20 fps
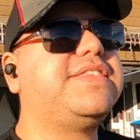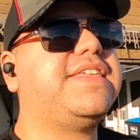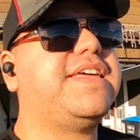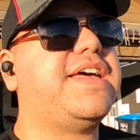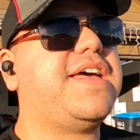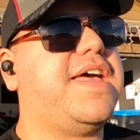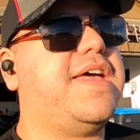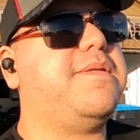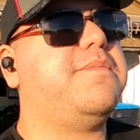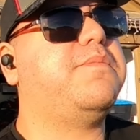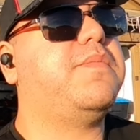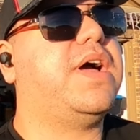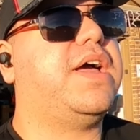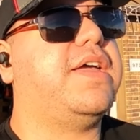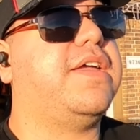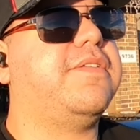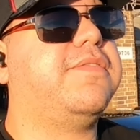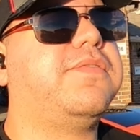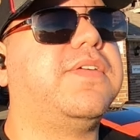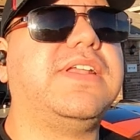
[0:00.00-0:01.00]
that
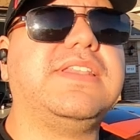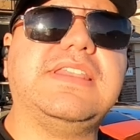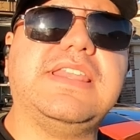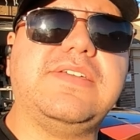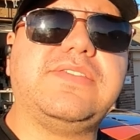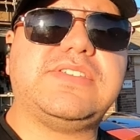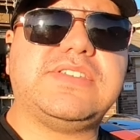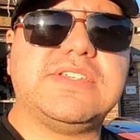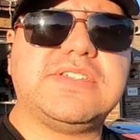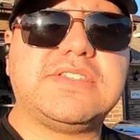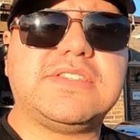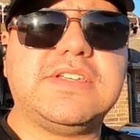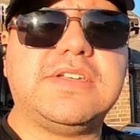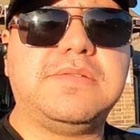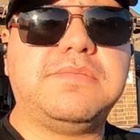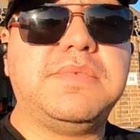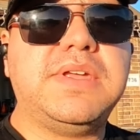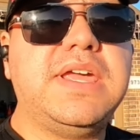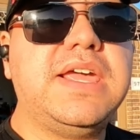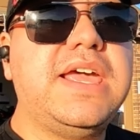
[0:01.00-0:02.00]
my front lift
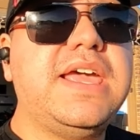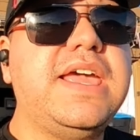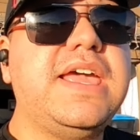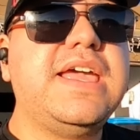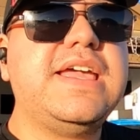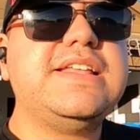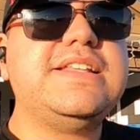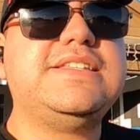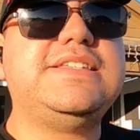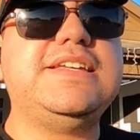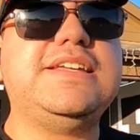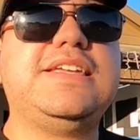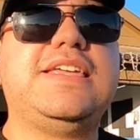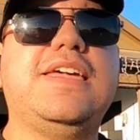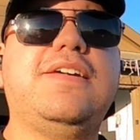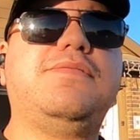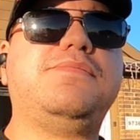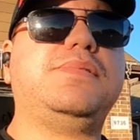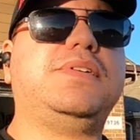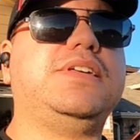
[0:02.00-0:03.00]
system did
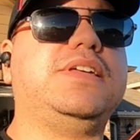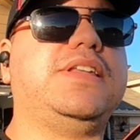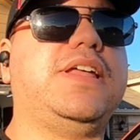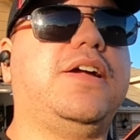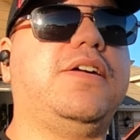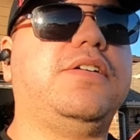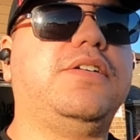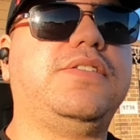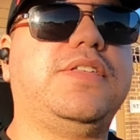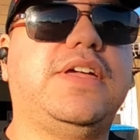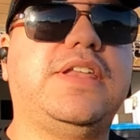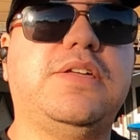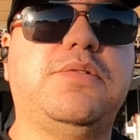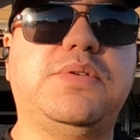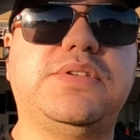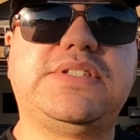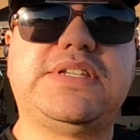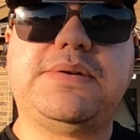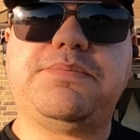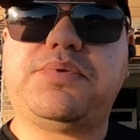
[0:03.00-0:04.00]
give me an error that it
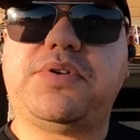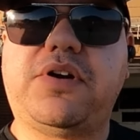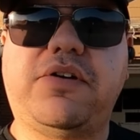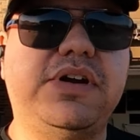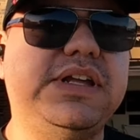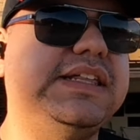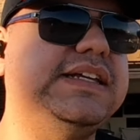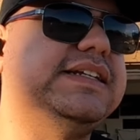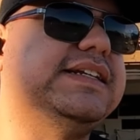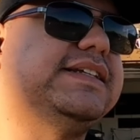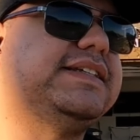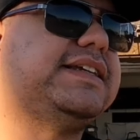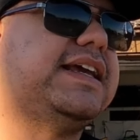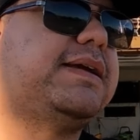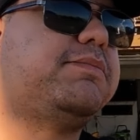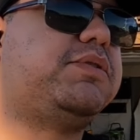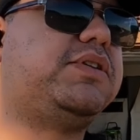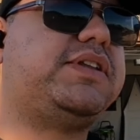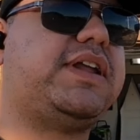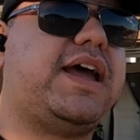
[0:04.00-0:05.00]
was temporarily
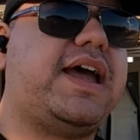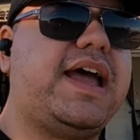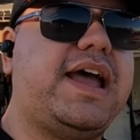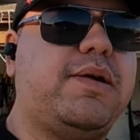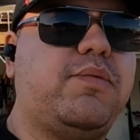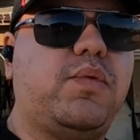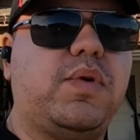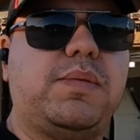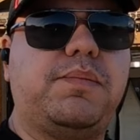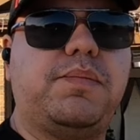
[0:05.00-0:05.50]
disabled at one